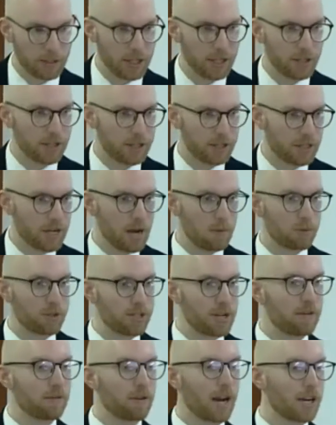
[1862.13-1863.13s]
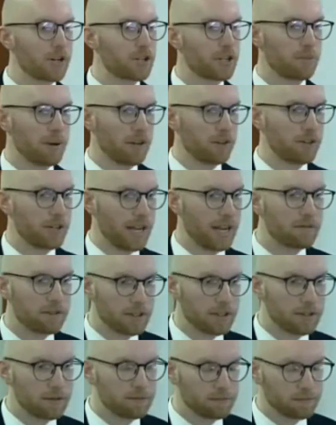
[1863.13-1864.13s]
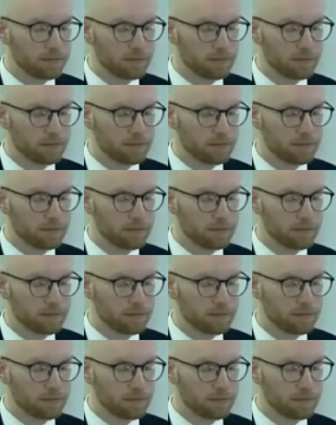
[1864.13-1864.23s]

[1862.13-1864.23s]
See, this psalm was never actually about David,